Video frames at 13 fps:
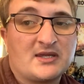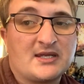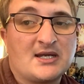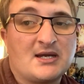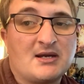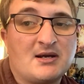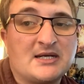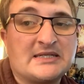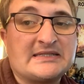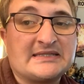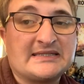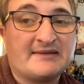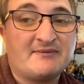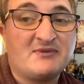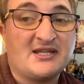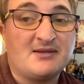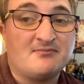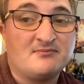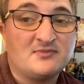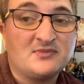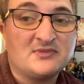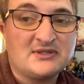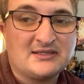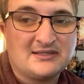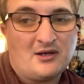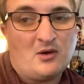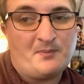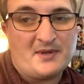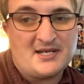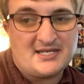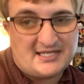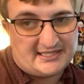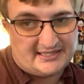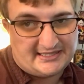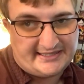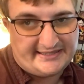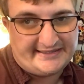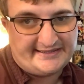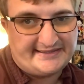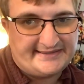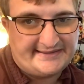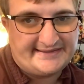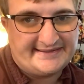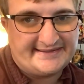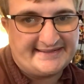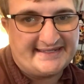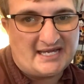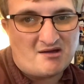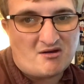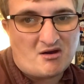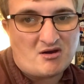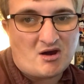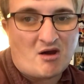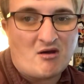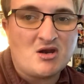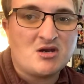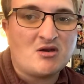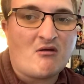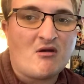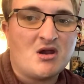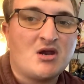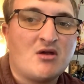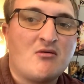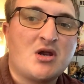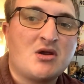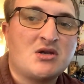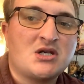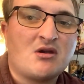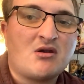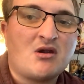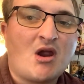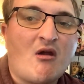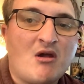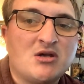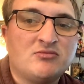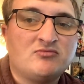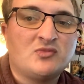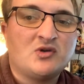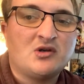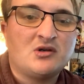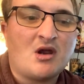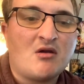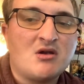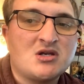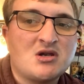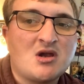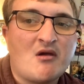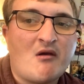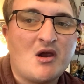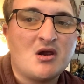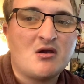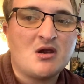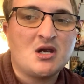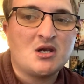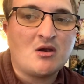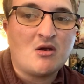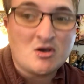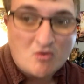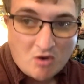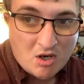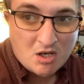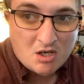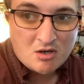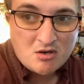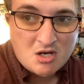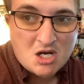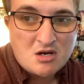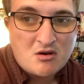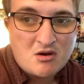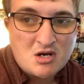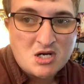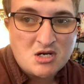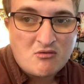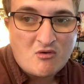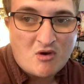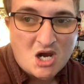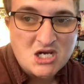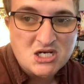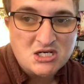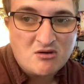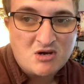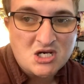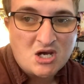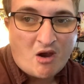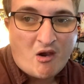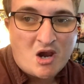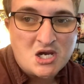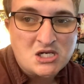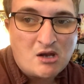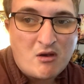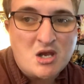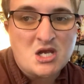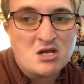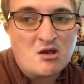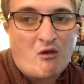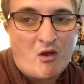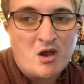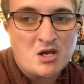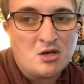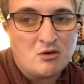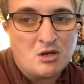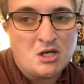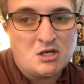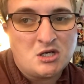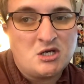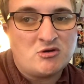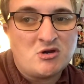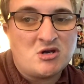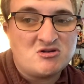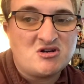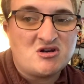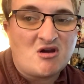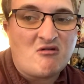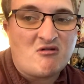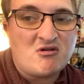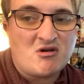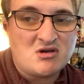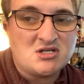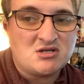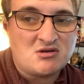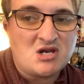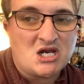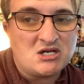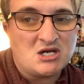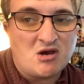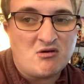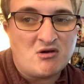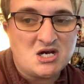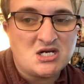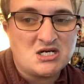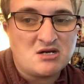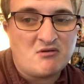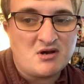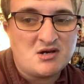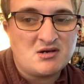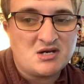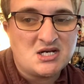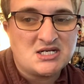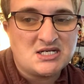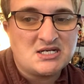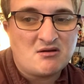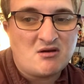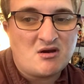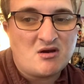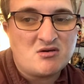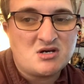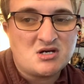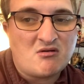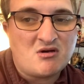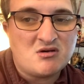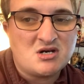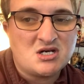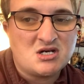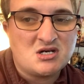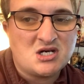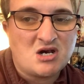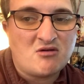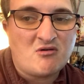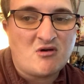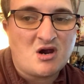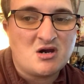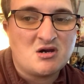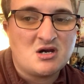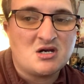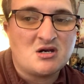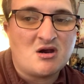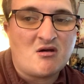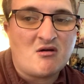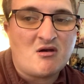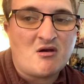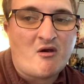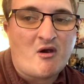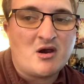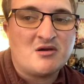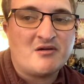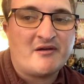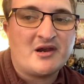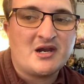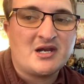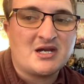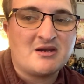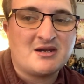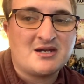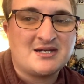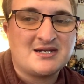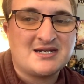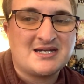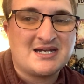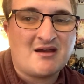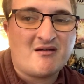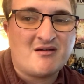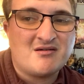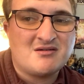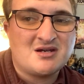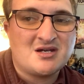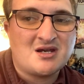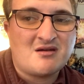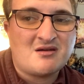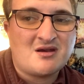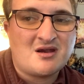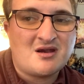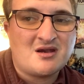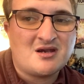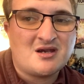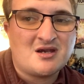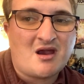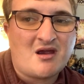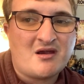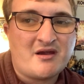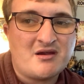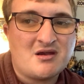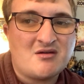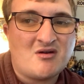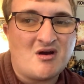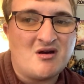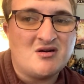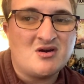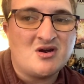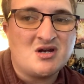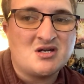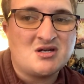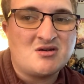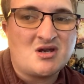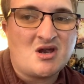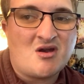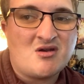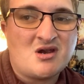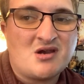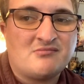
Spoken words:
Benin. Officially the Republic of Benin. And formerly Dahomey. Is a country in West Africa. It is bordered by Togo to the west, Nigeria to the east, Burkina Faso to the northwest, and Niger to the northeast. The majority of its population lives on the southern coastline of the Bight of Benin, part of the Gulf of Guinea in the northernmost tropical portion of the Atlantic Ocean.